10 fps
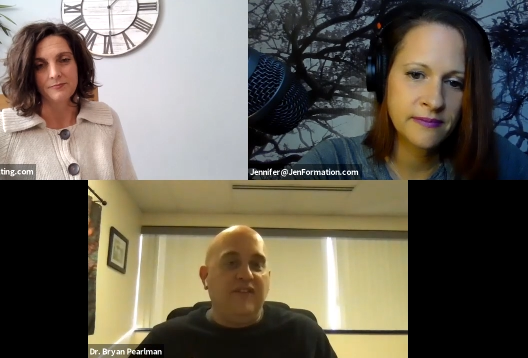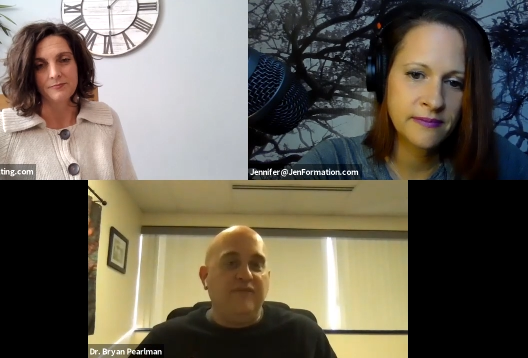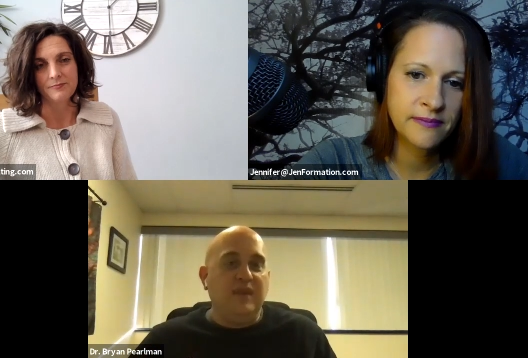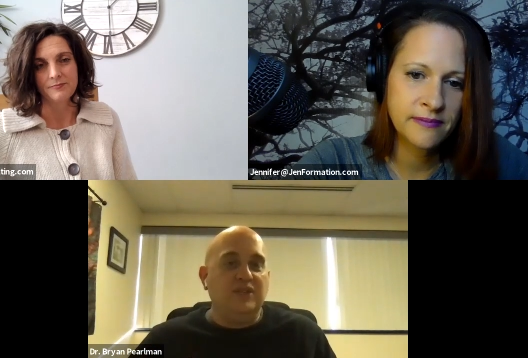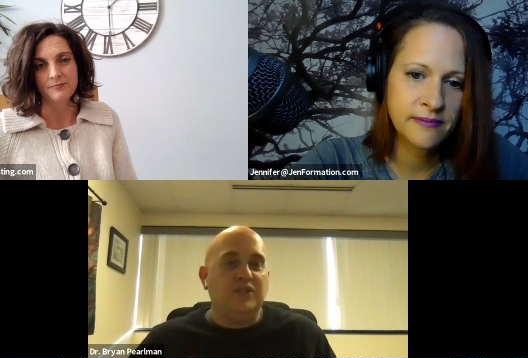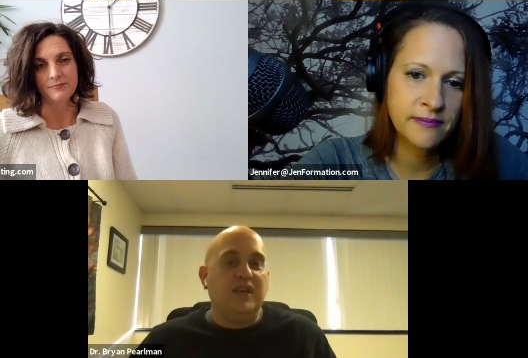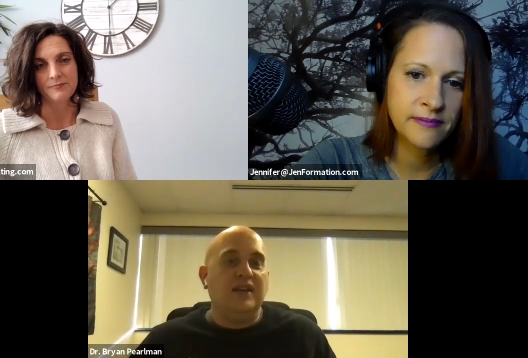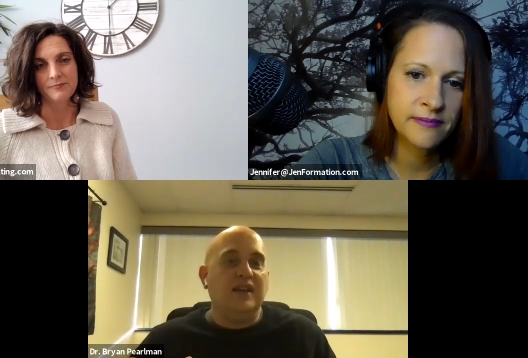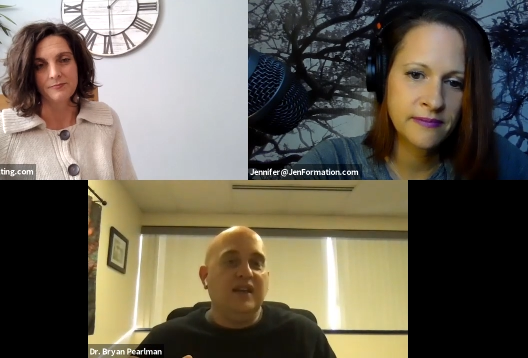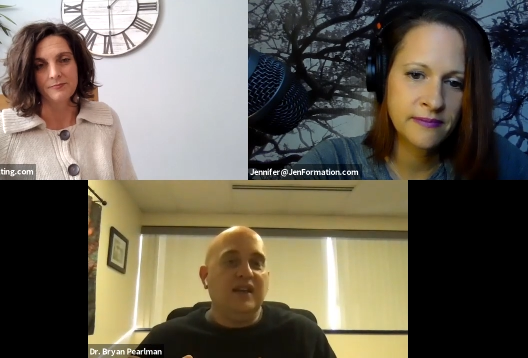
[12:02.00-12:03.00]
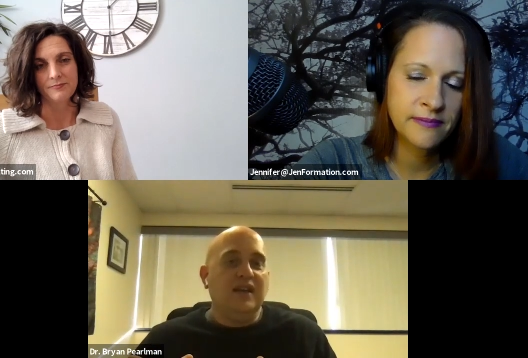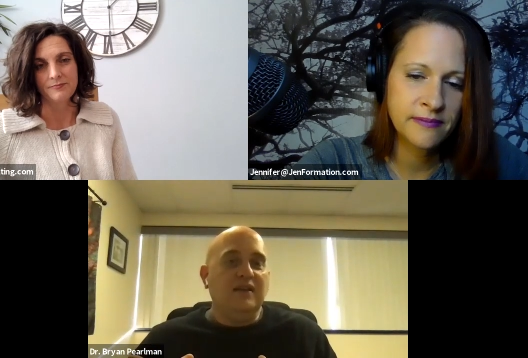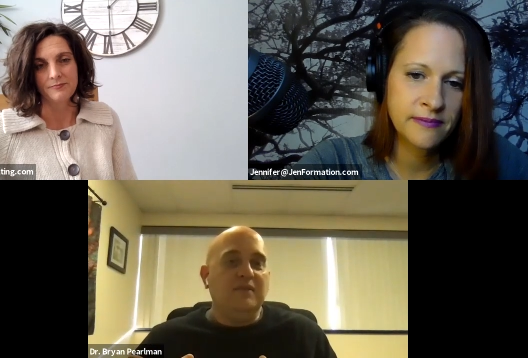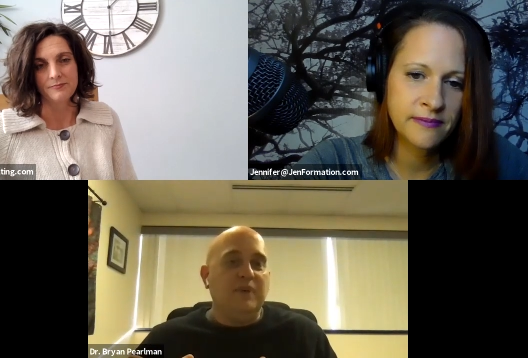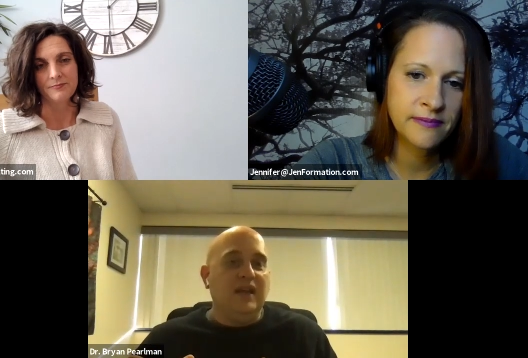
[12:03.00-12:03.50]
Speaker 1: it's our life
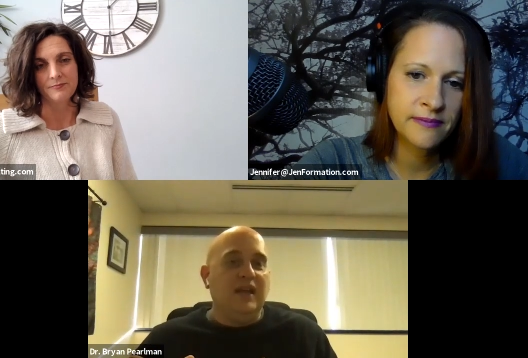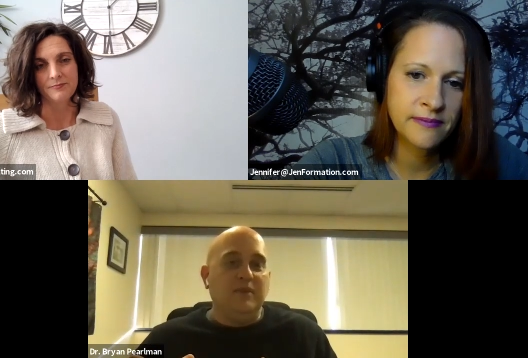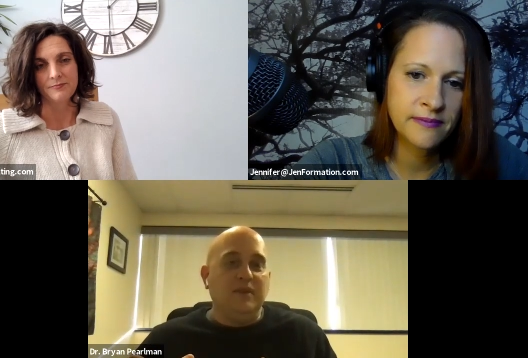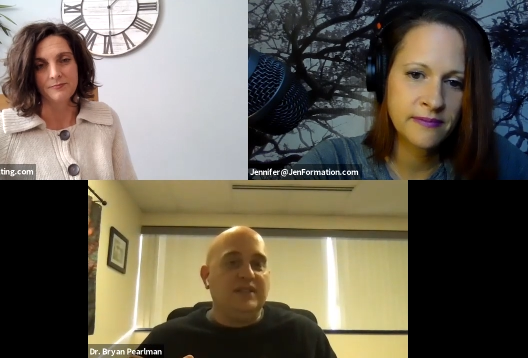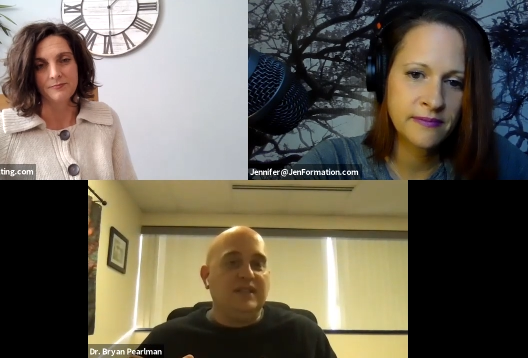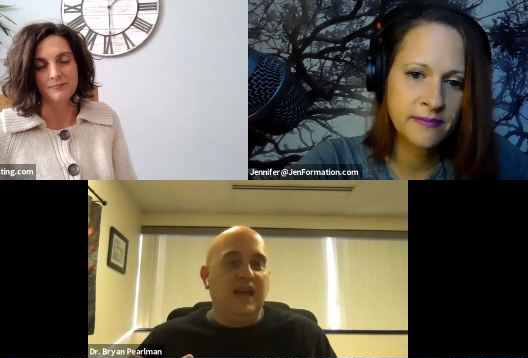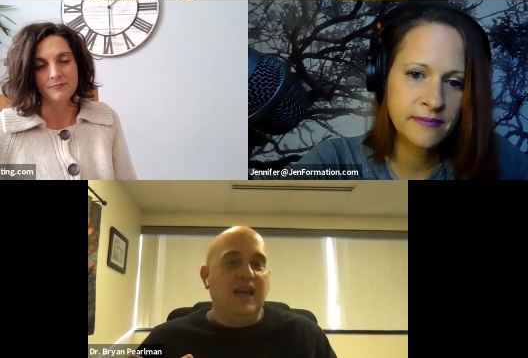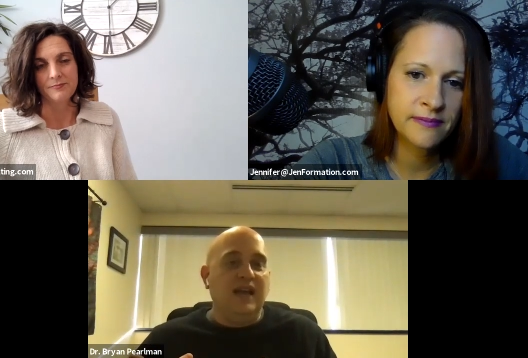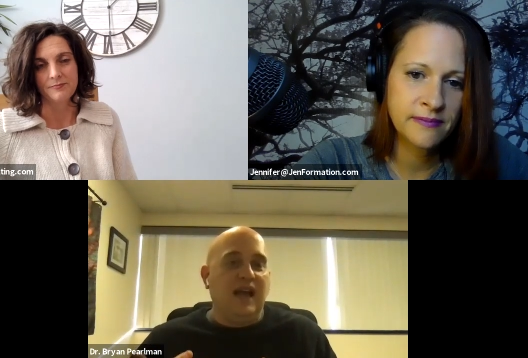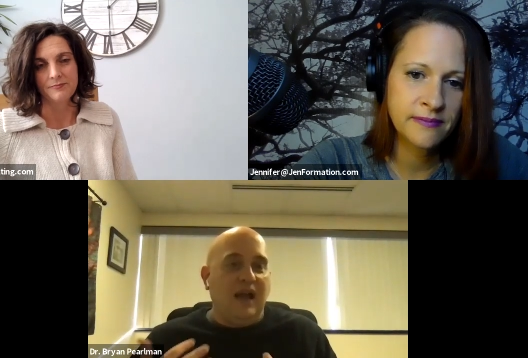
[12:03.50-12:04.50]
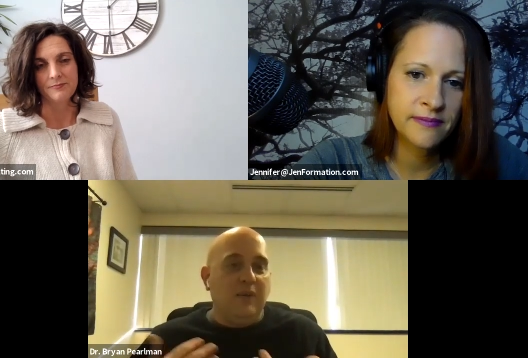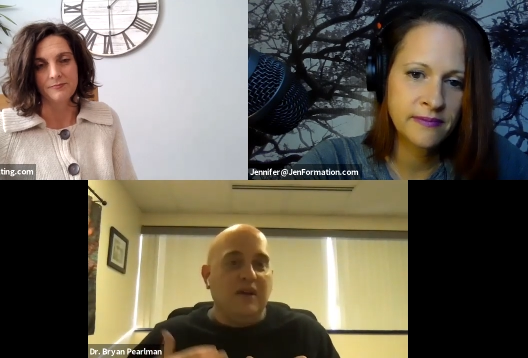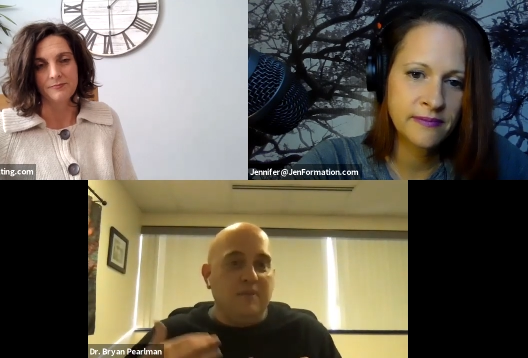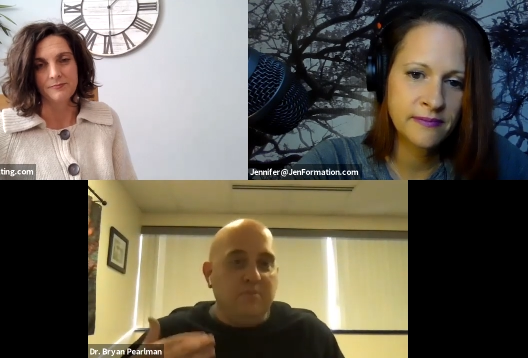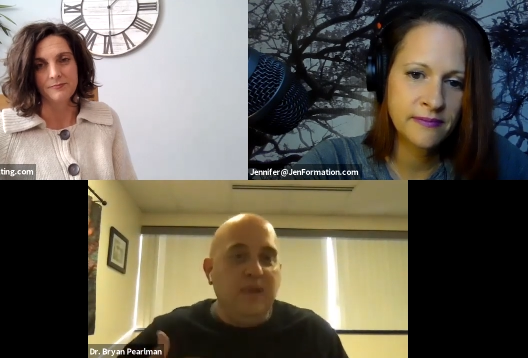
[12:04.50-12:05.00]
mission being able to
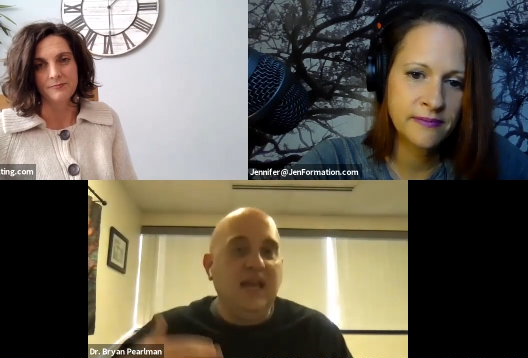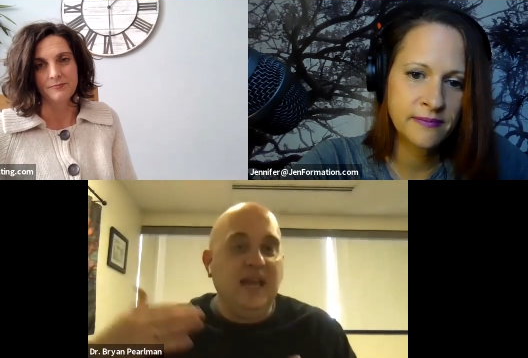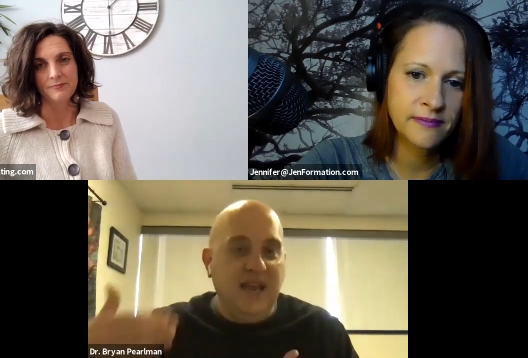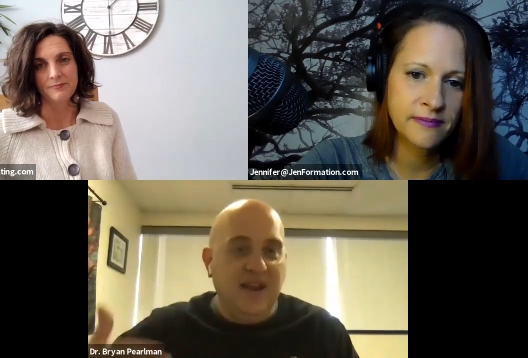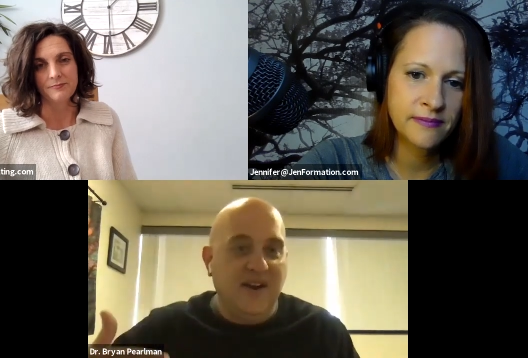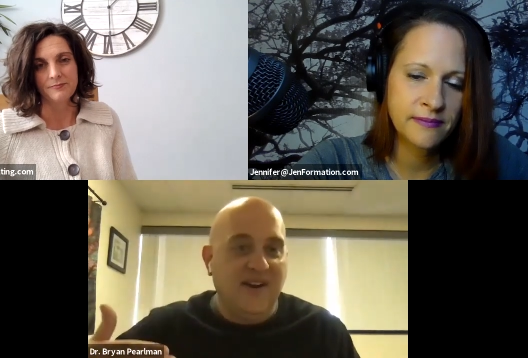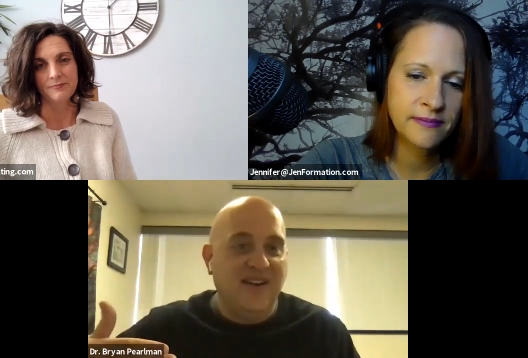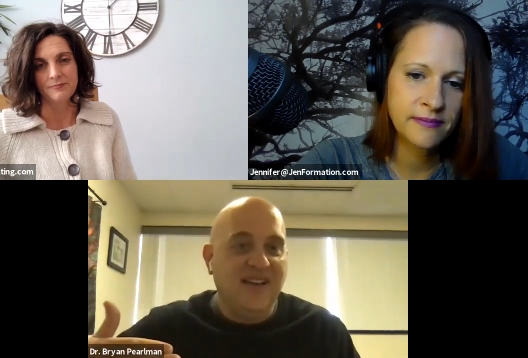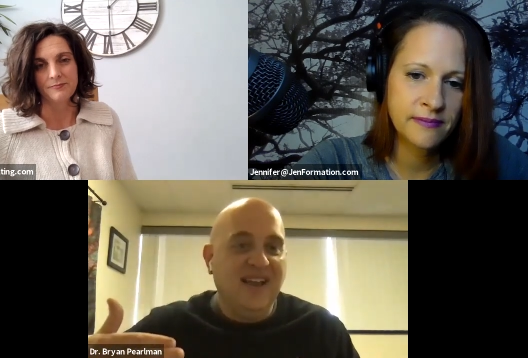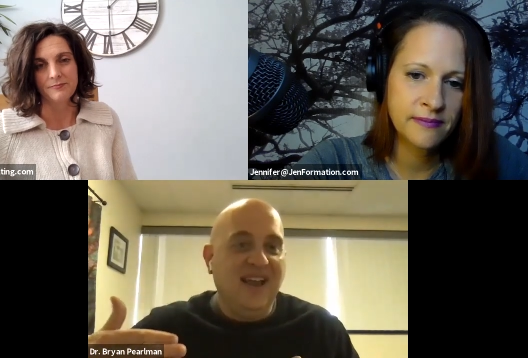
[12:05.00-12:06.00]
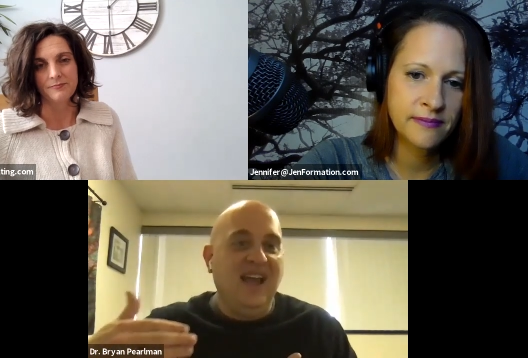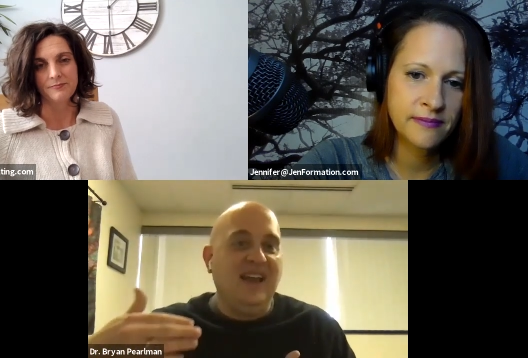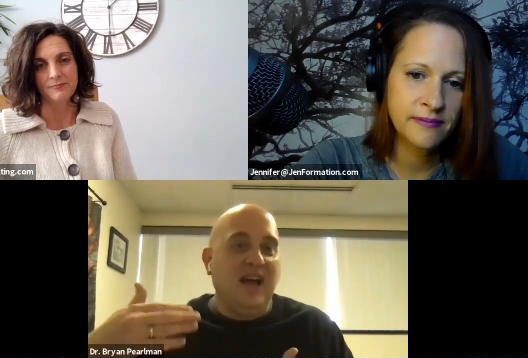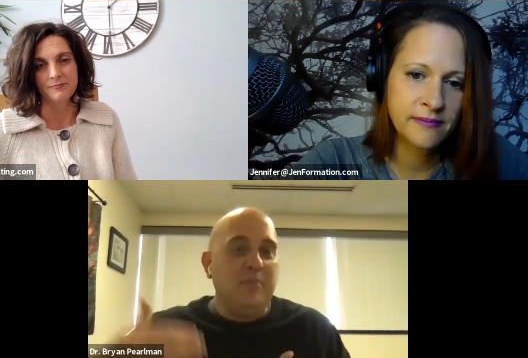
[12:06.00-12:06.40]
say i want to be here